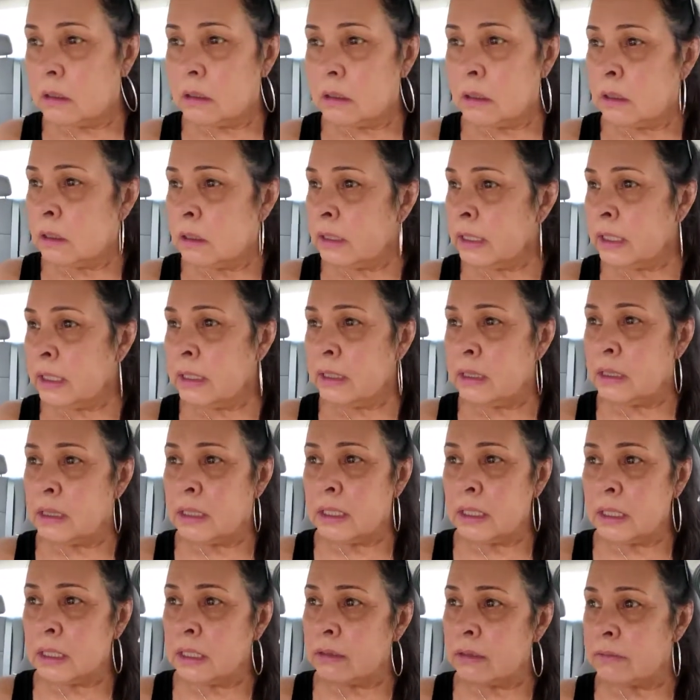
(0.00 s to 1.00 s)
all I can
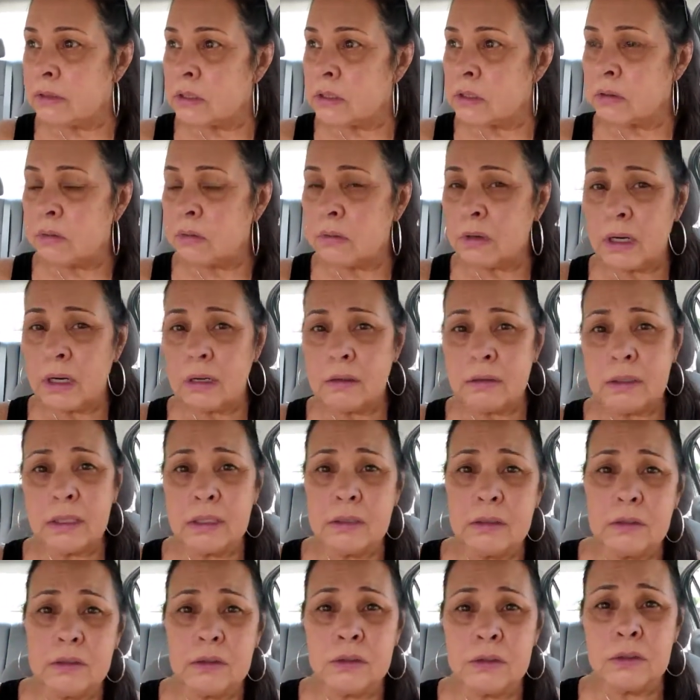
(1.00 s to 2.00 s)
think of is around
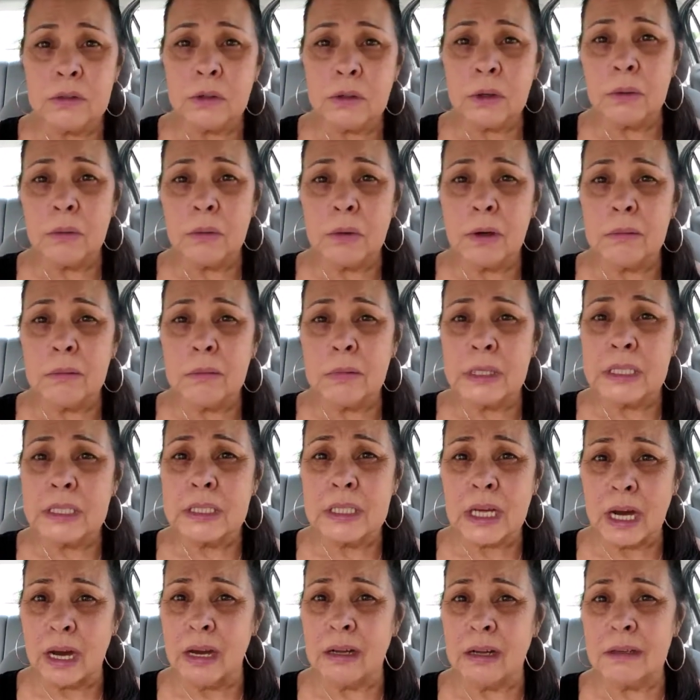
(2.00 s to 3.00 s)
here is do I want
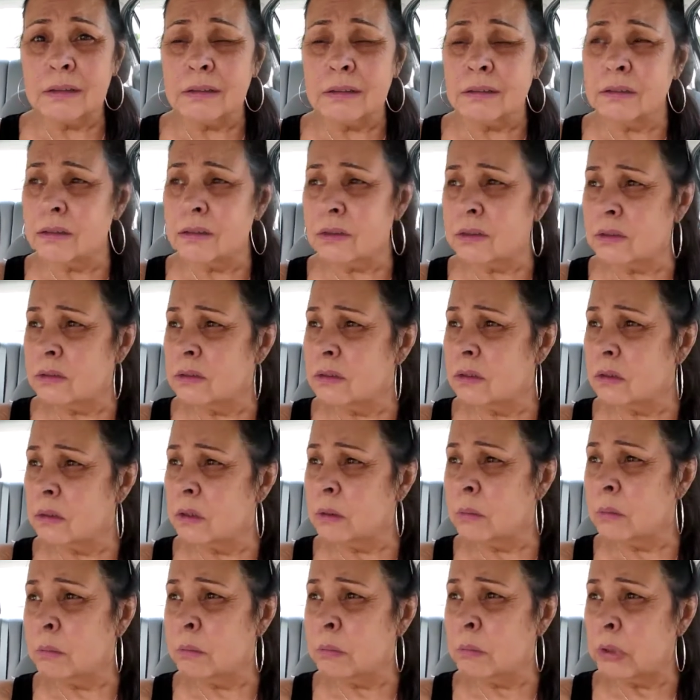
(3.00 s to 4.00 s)
McDonald's
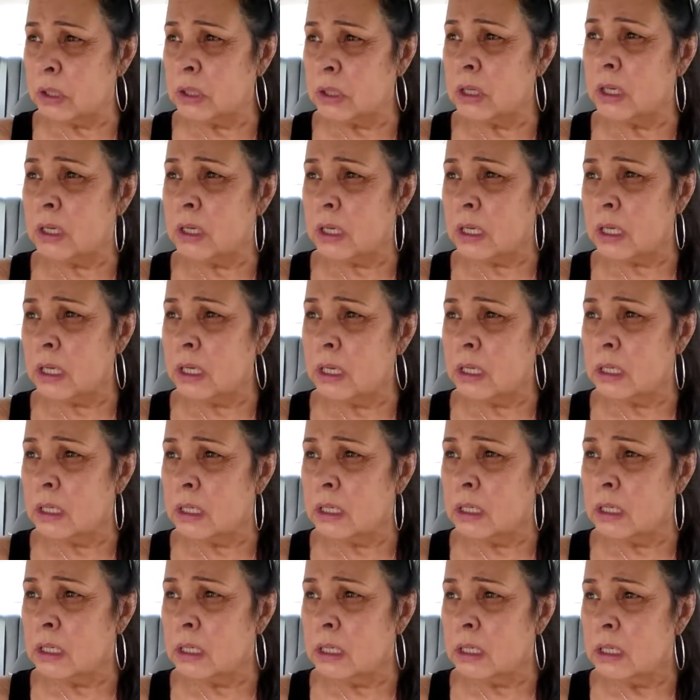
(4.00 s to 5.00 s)
or Burger King?
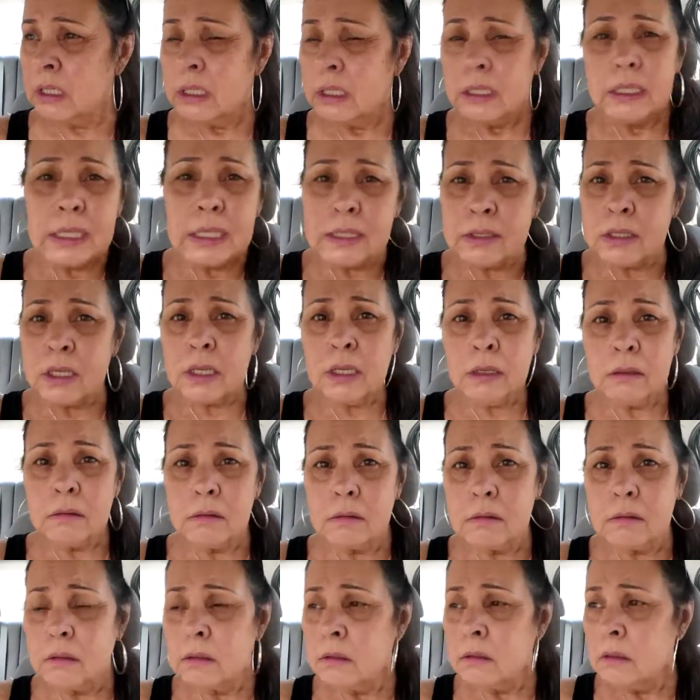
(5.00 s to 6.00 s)
That's it.
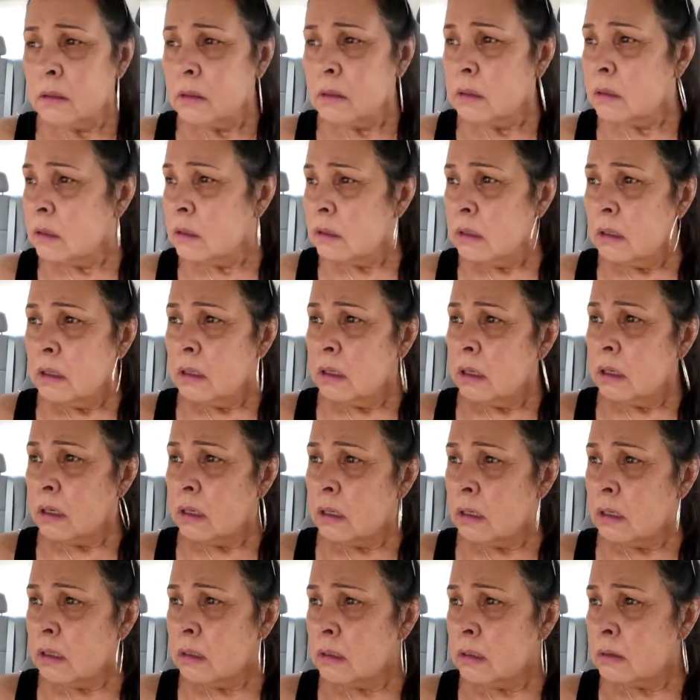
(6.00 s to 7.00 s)

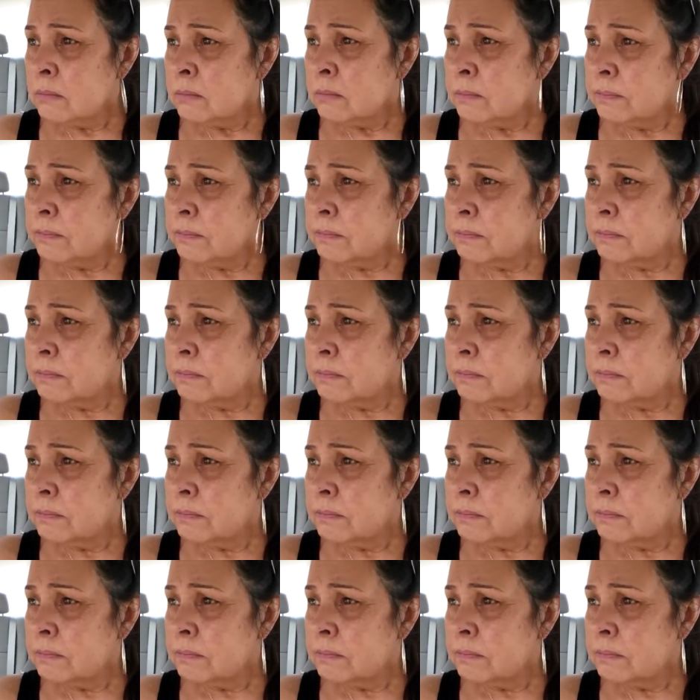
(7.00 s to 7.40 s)
Um,